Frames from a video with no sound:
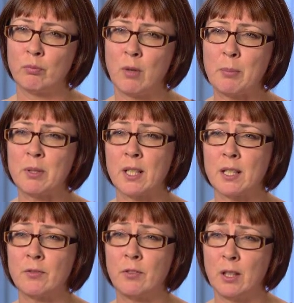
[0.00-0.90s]

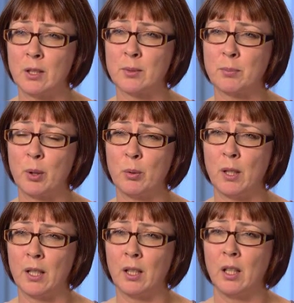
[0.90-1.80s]
represents venous
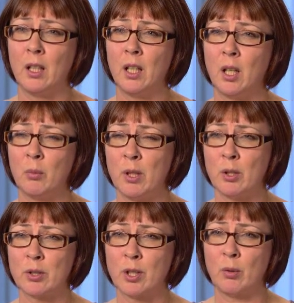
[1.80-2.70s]
pooling, and we
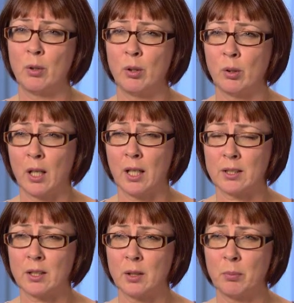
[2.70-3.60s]
also look
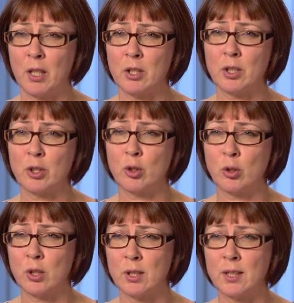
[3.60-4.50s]
at the patient's
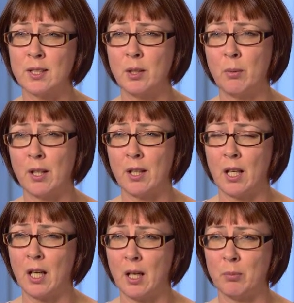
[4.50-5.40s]
joints to see whether
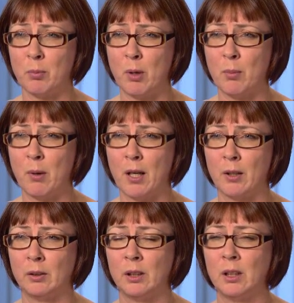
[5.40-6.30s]
they're
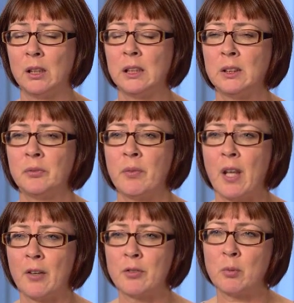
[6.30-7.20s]
hypermobile.
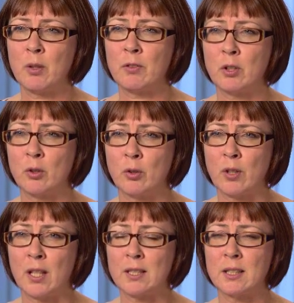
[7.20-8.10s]
After we've done
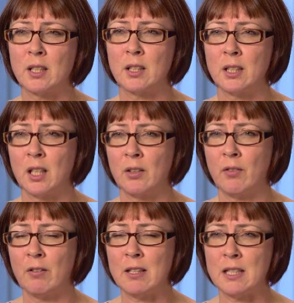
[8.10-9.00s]
all this and taken a
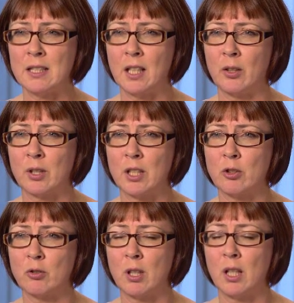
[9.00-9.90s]
very detailed
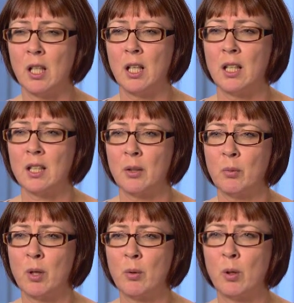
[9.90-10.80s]
history,
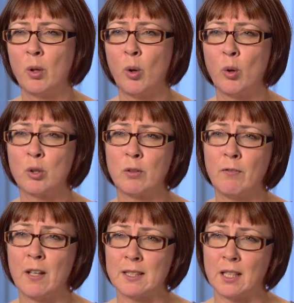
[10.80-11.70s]
then we will order
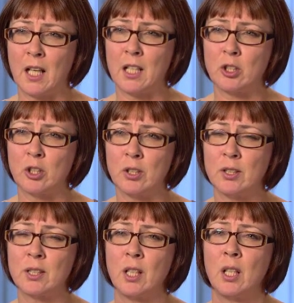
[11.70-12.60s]

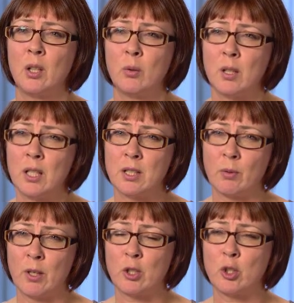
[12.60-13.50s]
investigations. We need
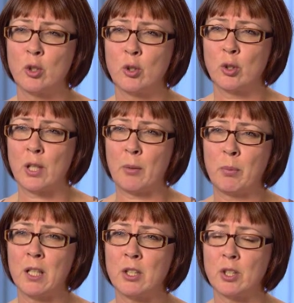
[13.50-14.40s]
to ensure
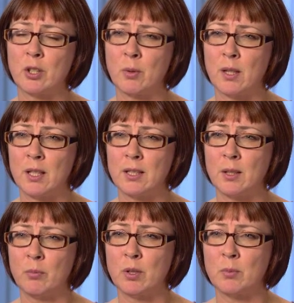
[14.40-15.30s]
that patients with these
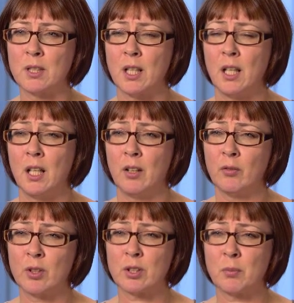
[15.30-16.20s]
symptoms
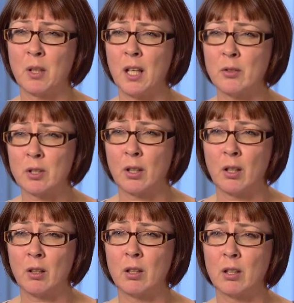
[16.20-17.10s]
haven't got something else
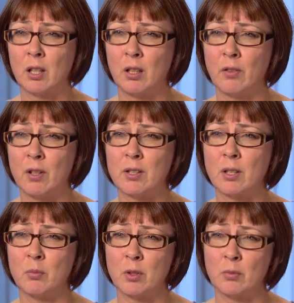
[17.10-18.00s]
going on that can give those
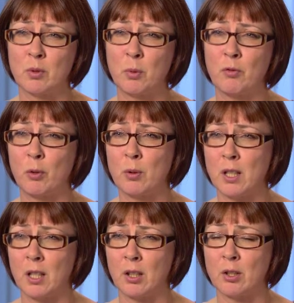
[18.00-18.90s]
symptoms before we
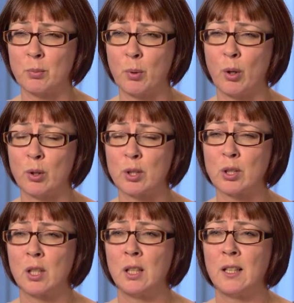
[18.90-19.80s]
diagnose
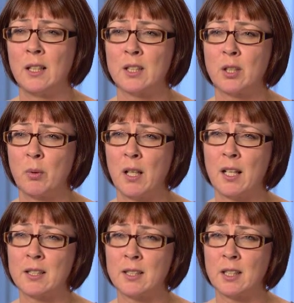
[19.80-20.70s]
PoTs. So we
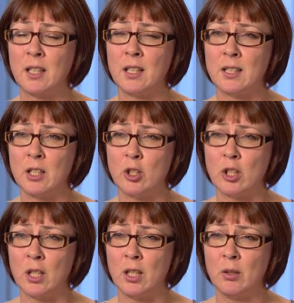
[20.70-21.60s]
like to see an
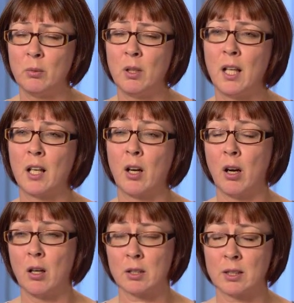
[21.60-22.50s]
ECG, we like a
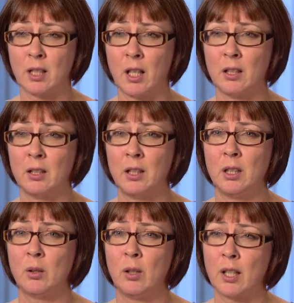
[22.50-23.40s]
heart scan,
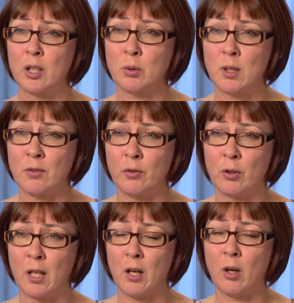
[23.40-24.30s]
we like a
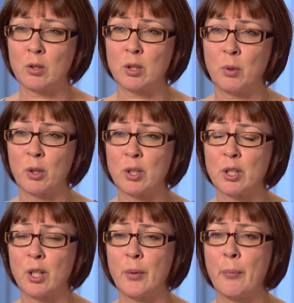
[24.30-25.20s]
24-hour Holter
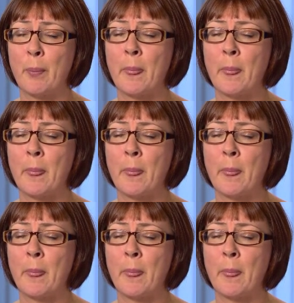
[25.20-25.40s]
monitor.